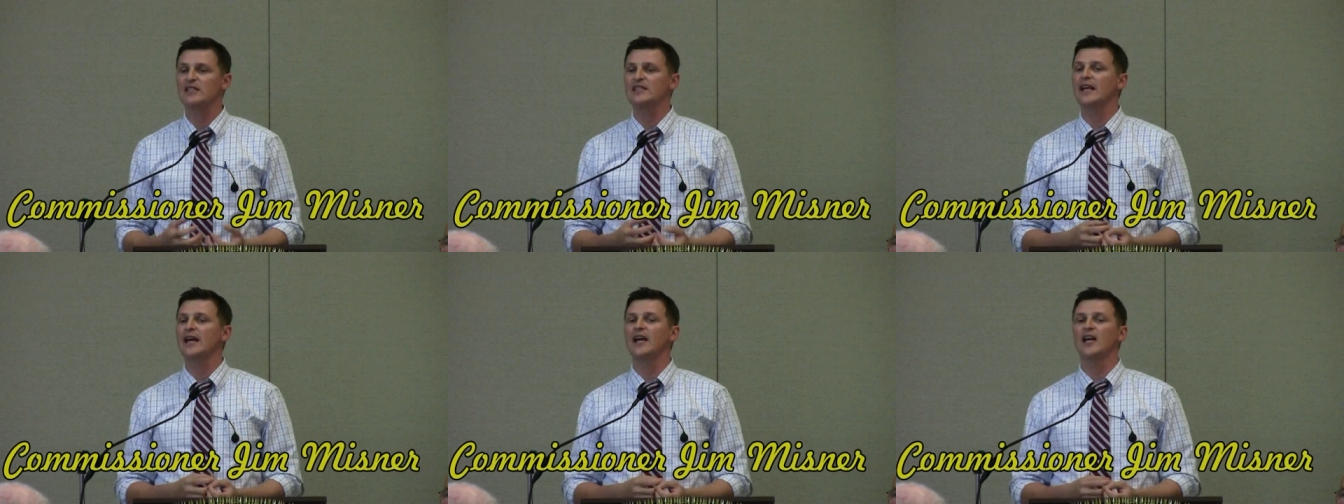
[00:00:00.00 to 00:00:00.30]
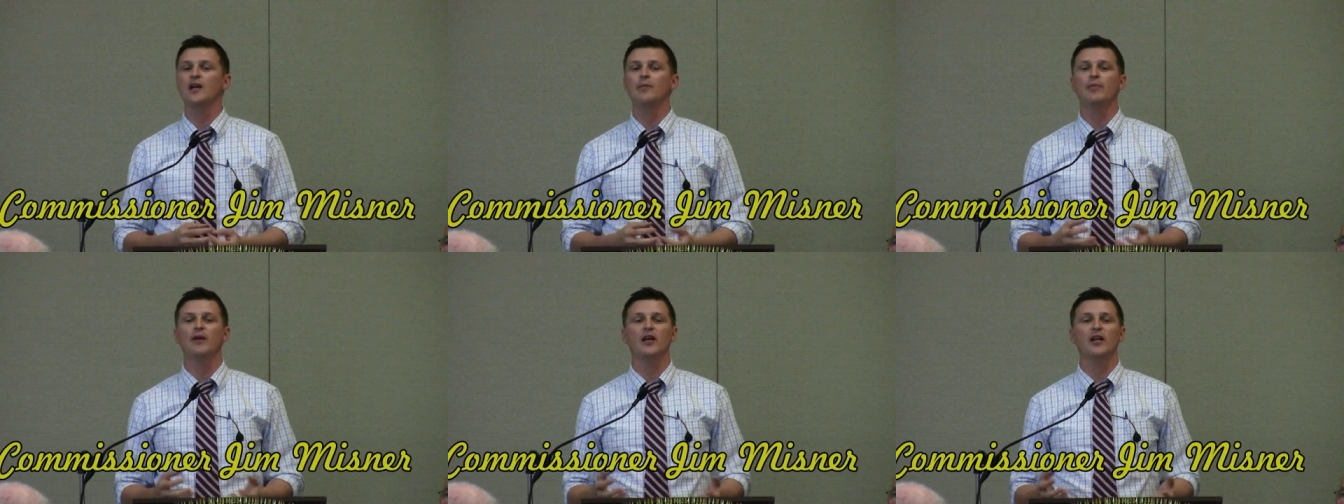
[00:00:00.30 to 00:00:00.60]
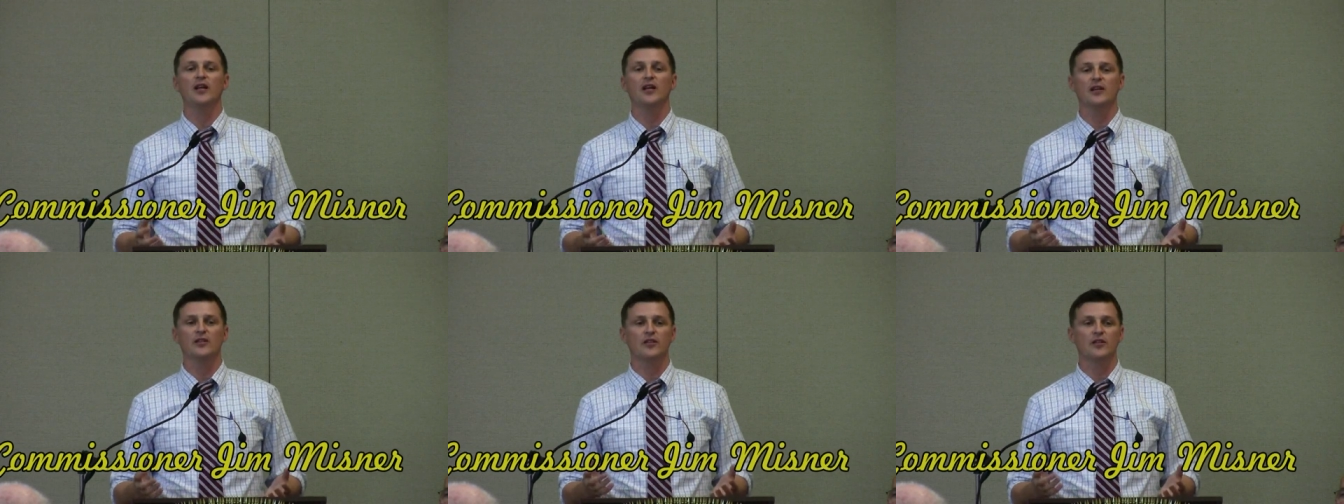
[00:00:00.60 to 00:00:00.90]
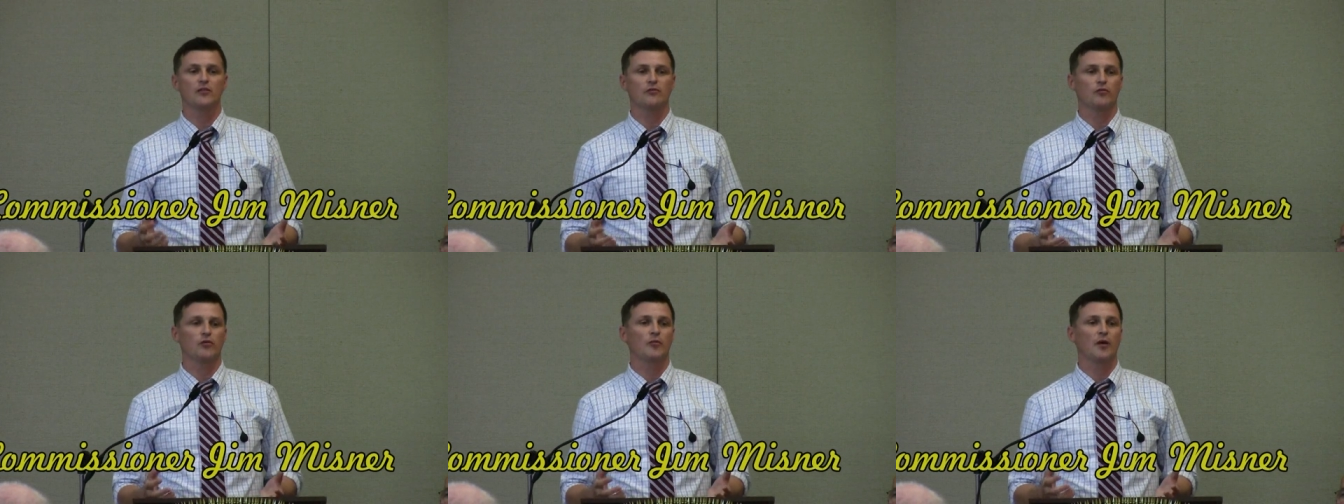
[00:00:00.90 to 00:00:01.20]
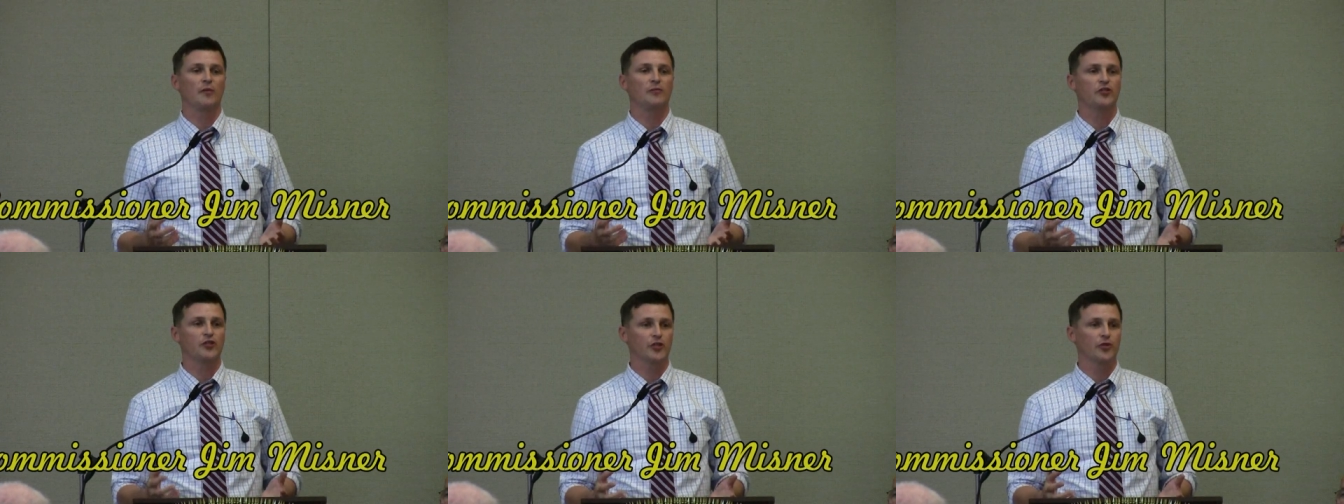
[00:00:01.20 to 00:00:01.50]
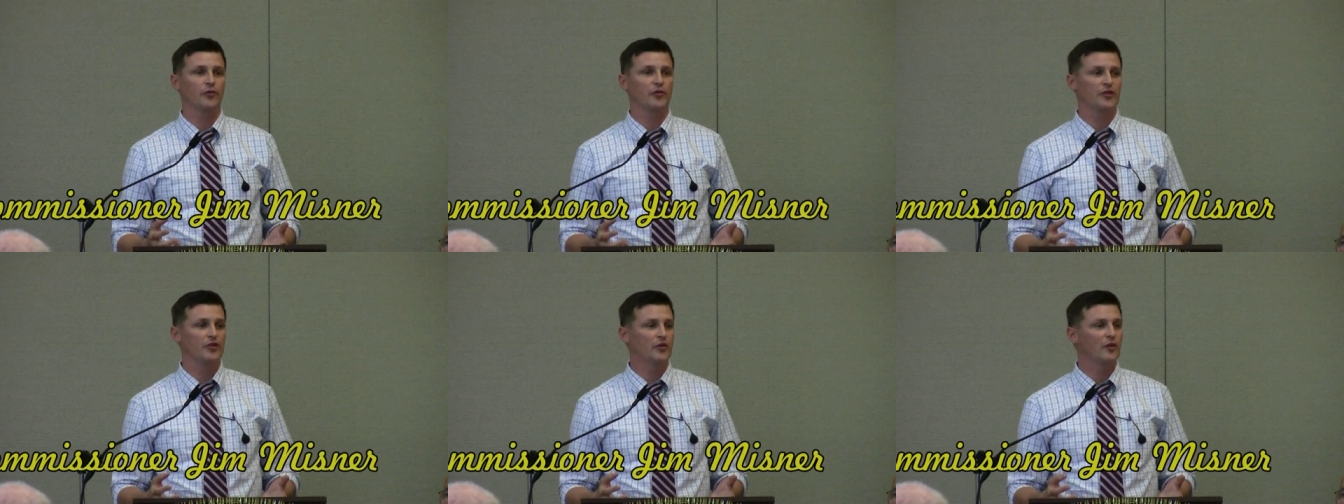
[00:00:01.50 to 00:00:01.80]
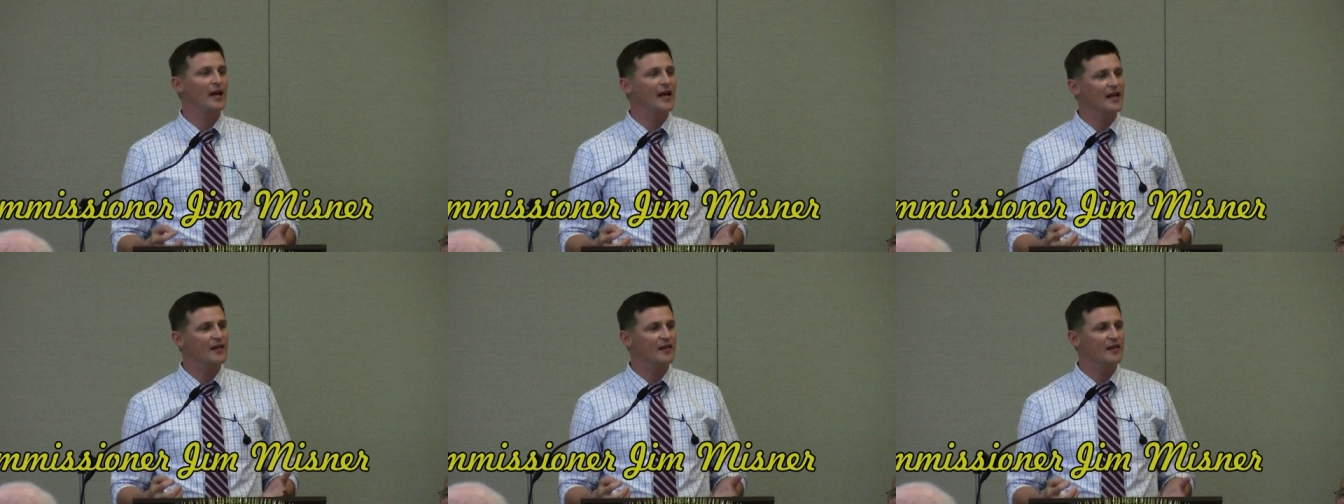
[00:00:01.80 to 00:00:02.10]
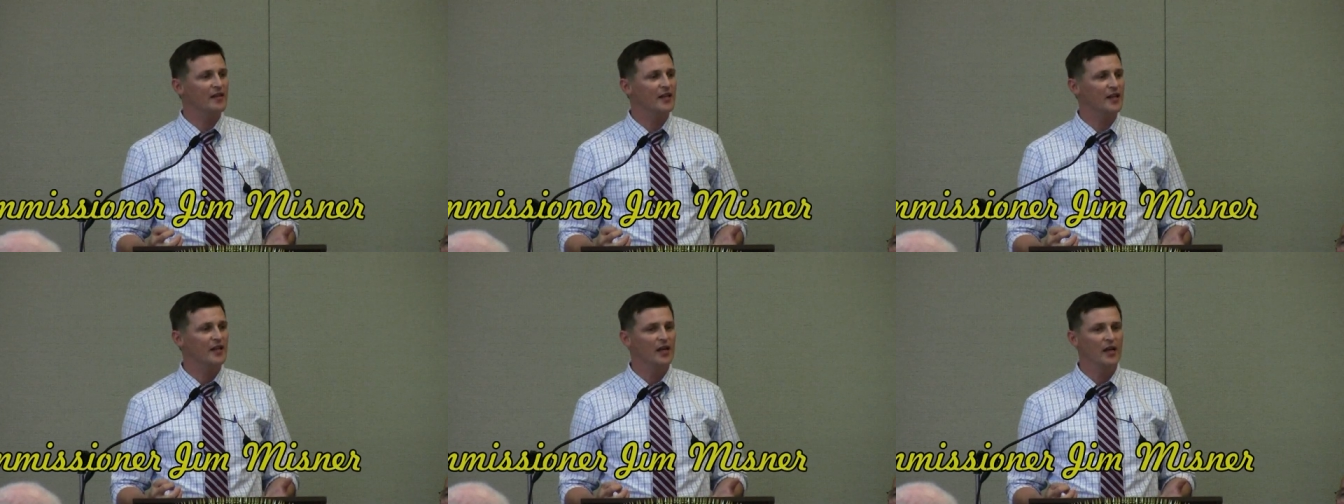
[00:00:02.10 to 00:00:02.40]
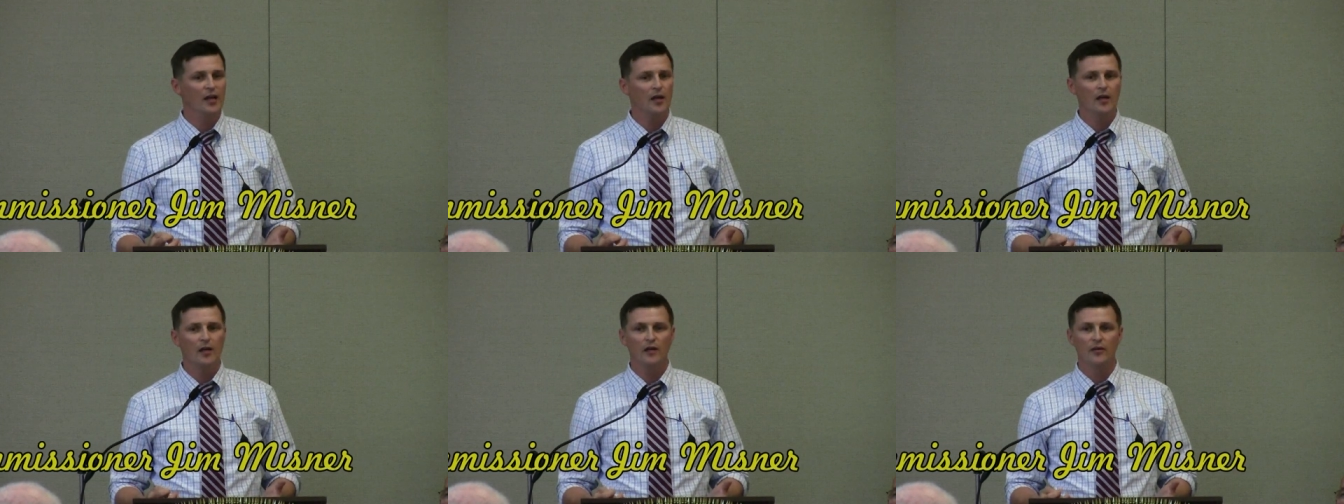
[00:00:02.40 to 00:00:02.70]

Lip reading: as anybody in this room, I'm sure, would do. And I had to think,